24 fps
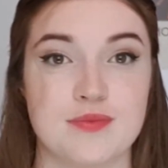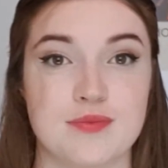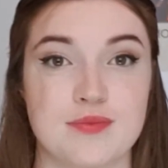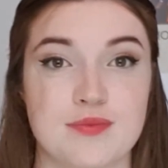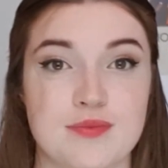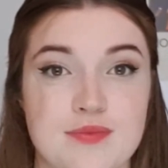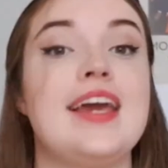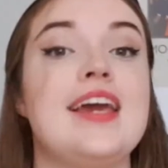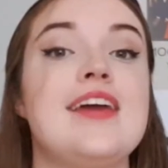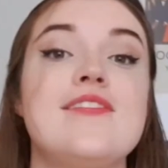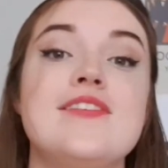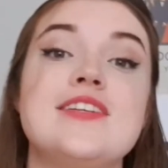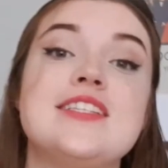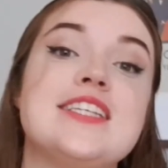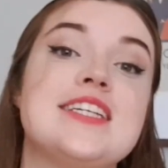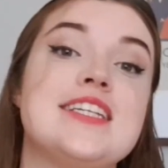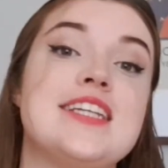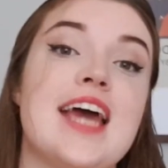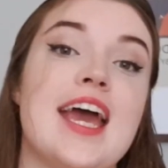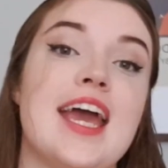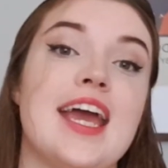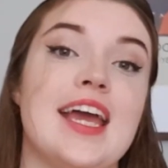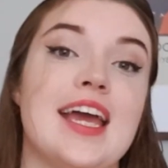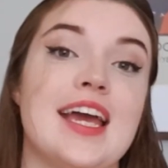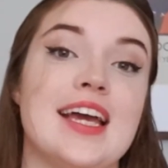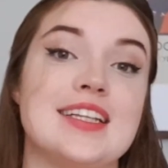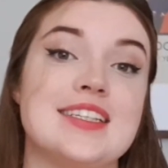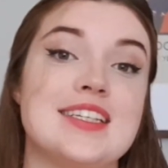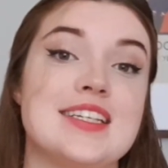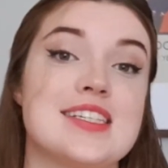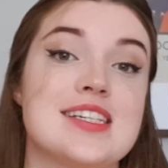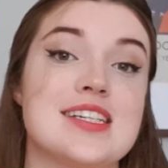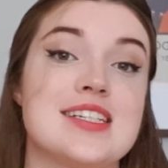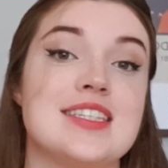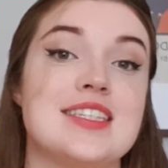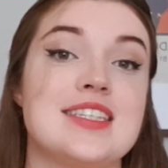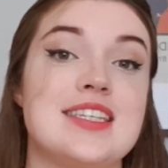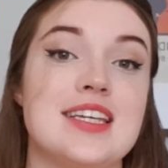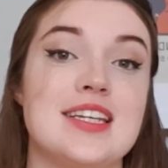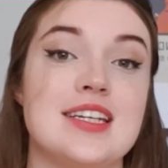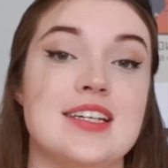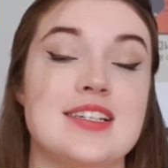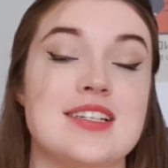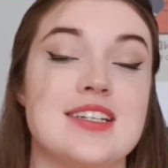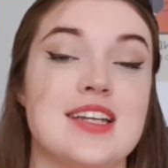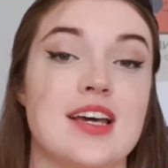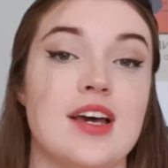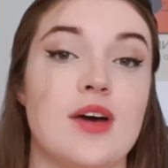Even today, it is
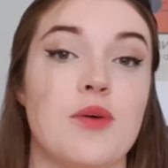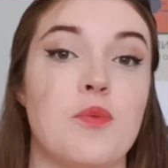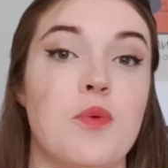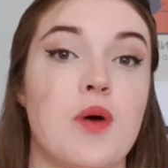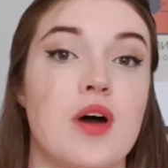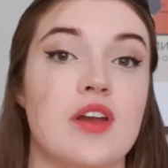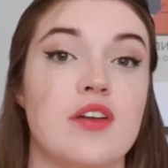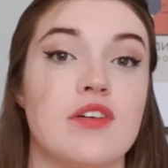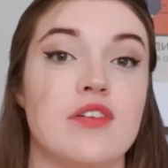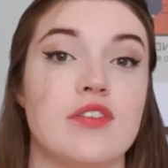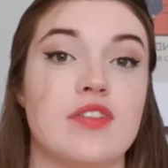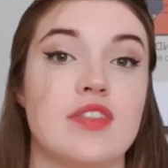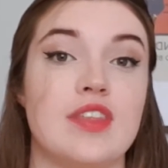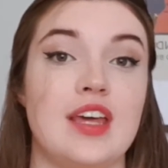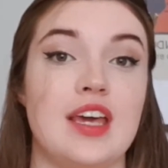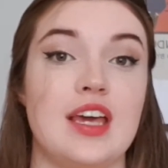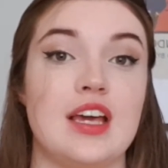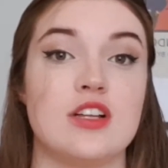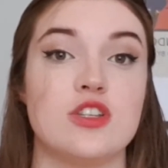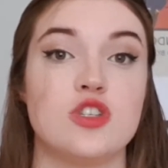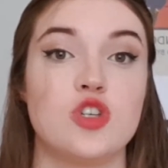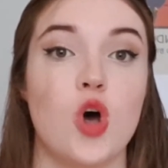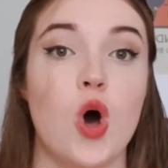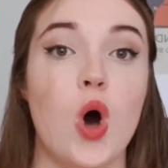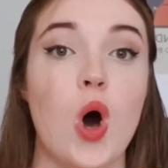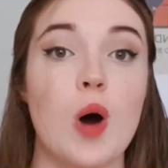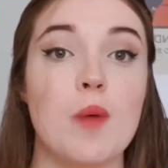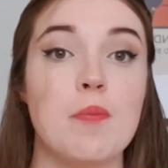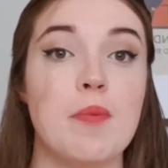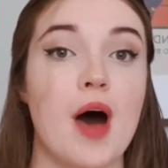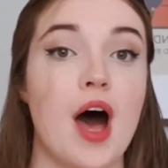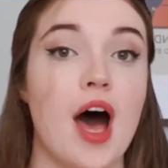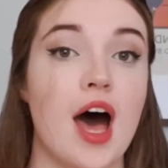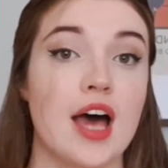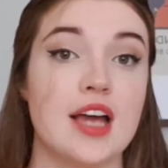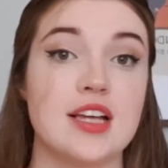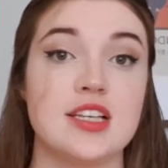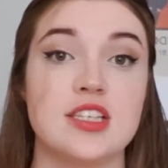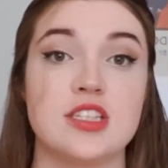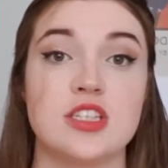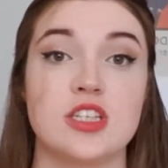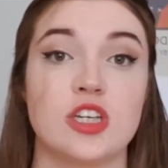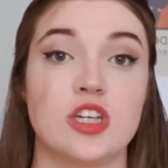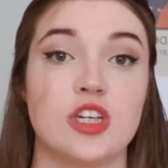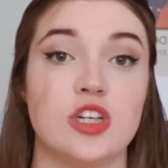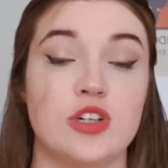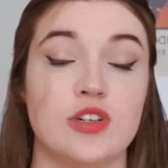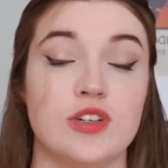considered one of the top high
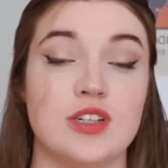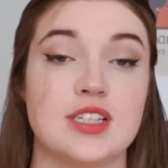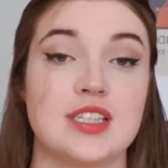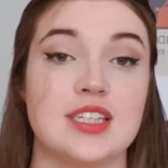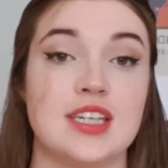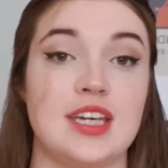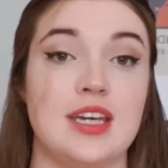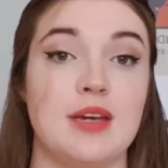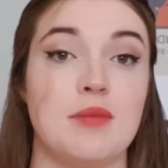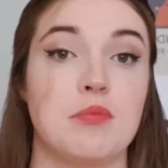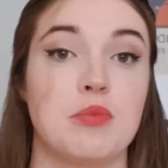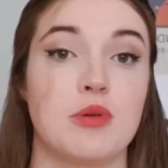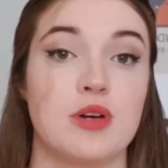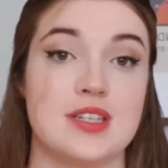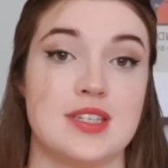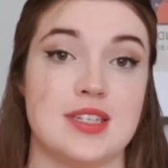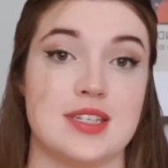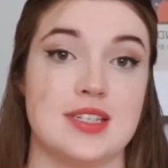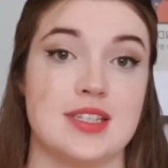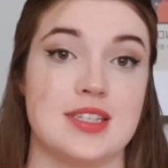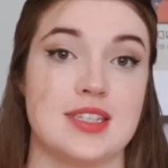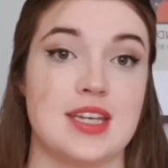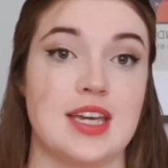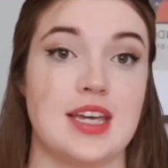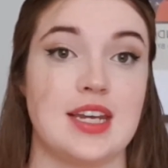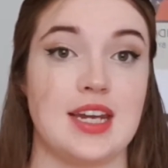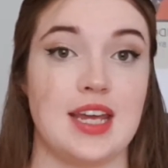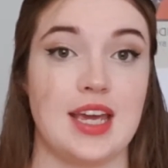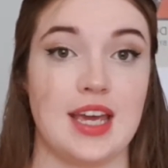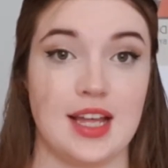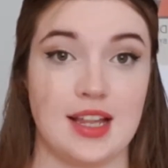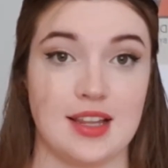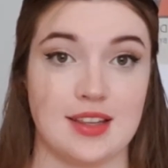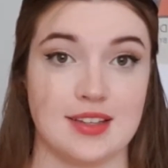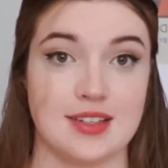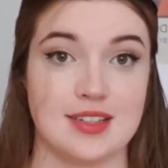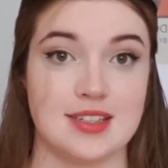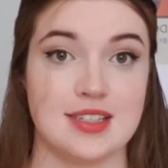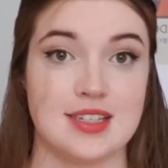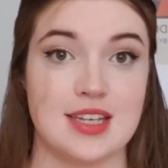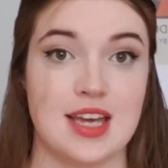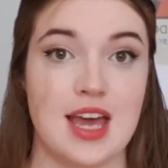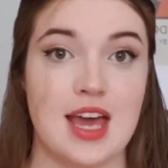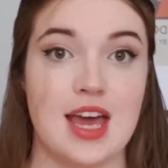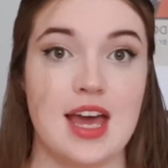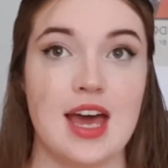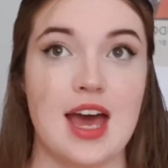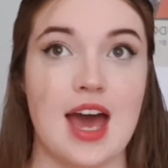security prisons in England,
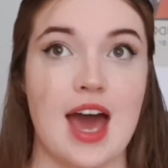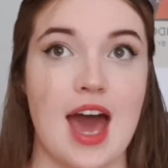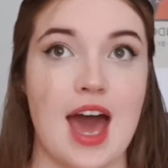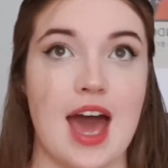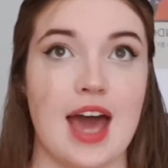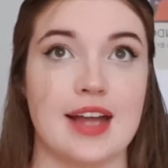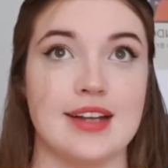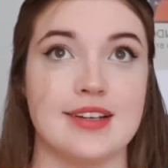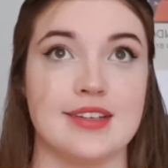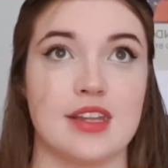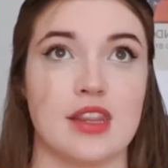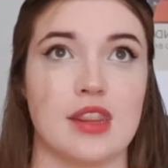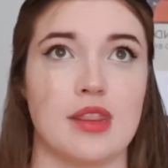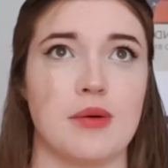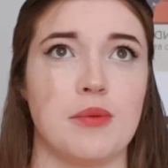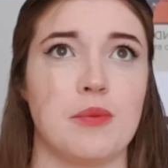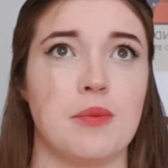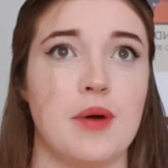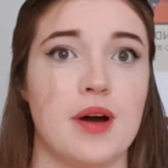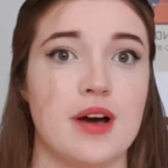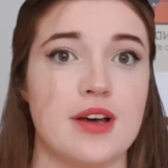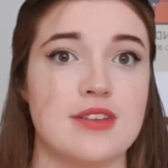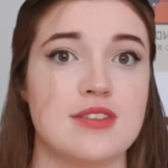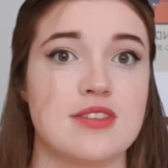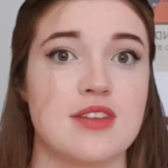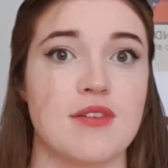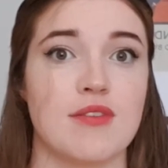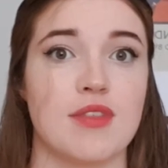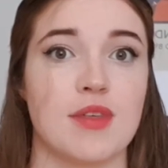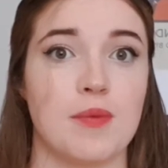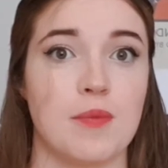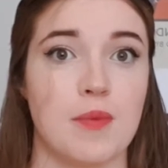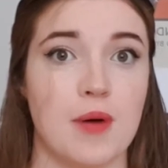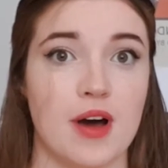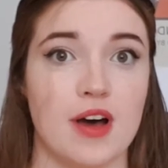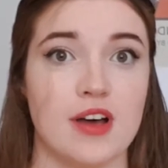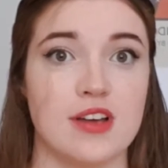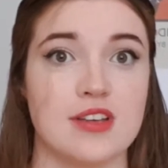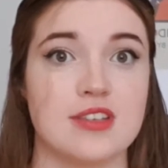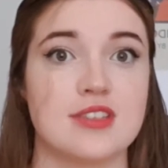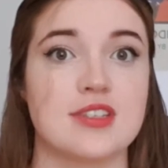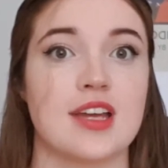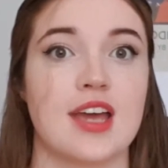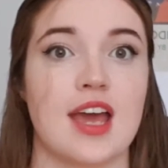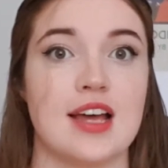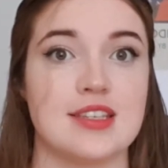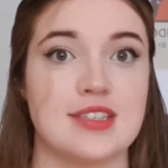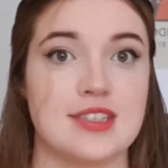and the worst of the worst
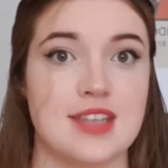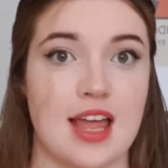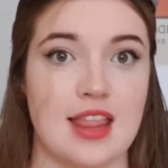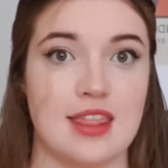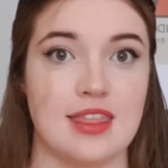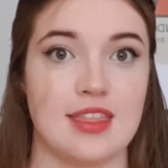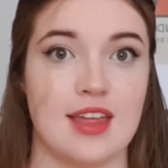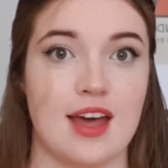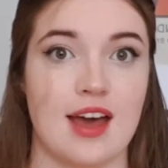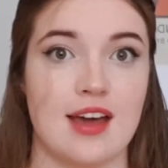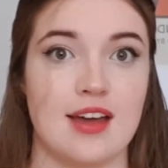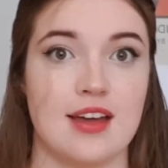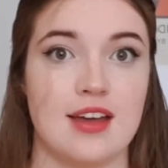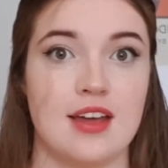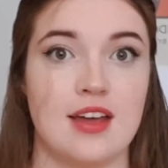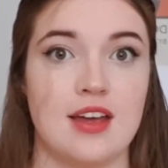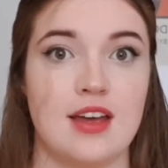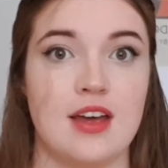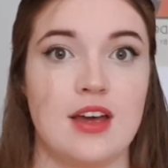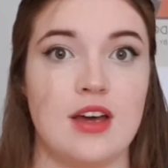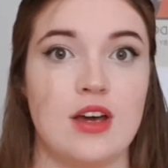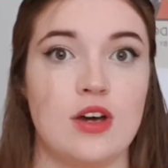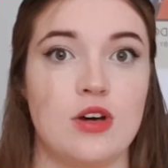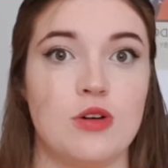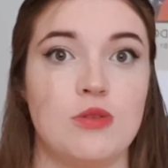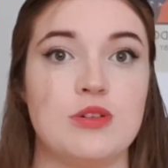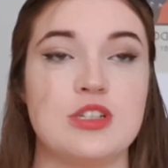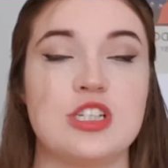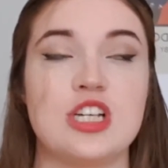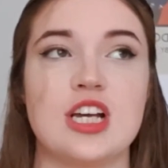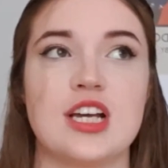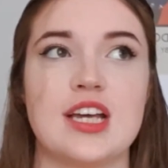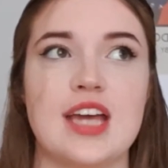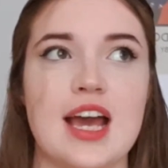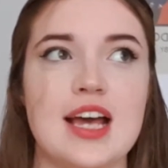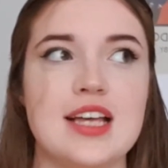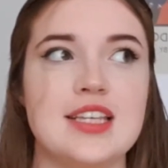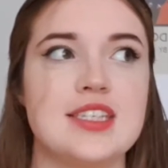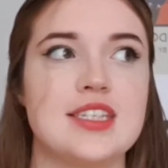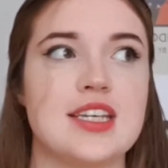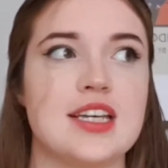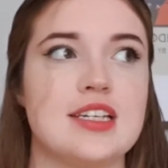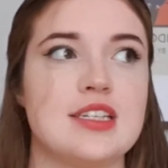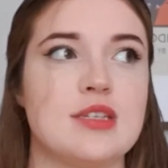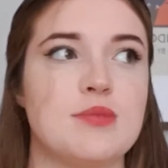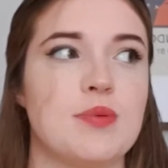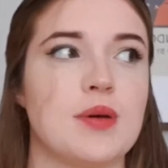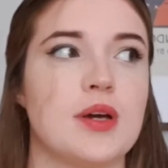get sent there, which I guess
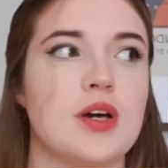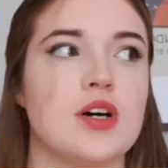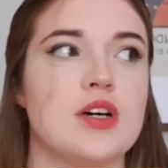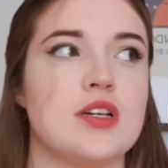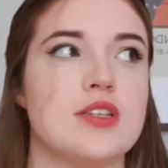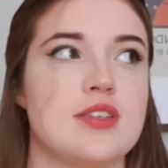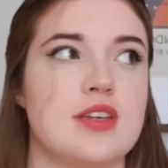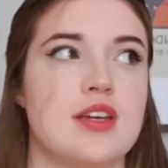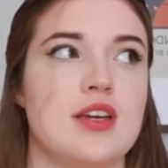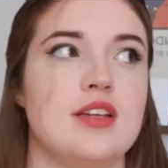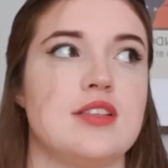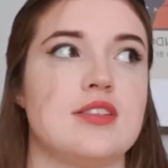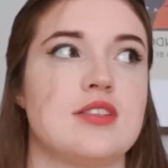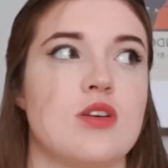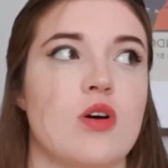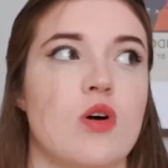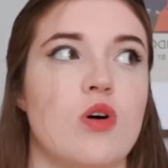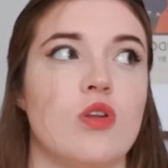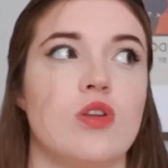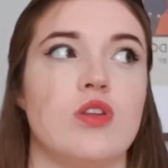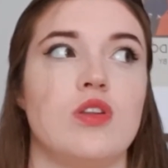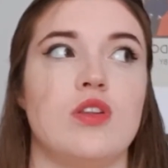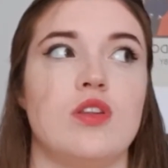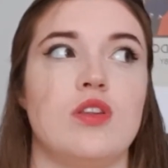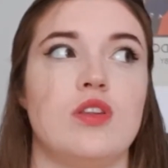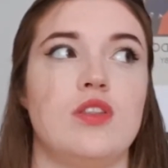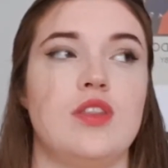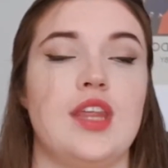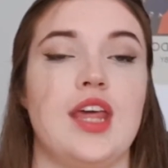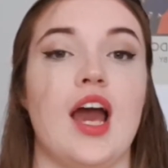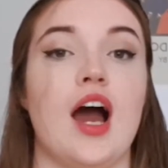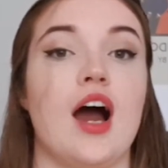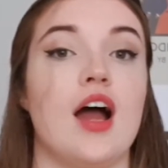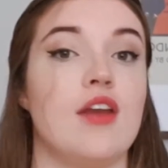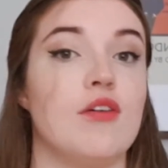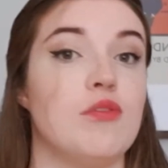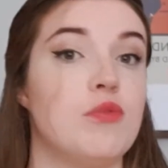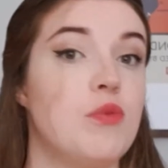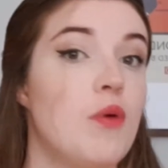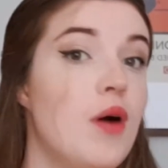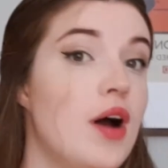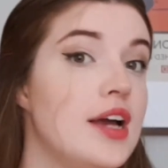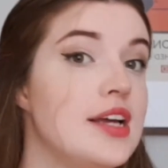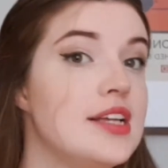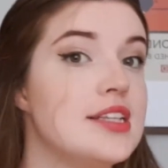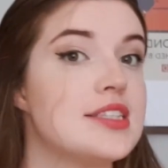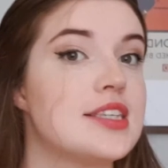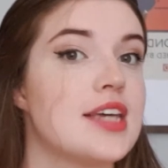is because it's on the Isle of
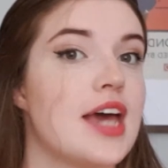Wight.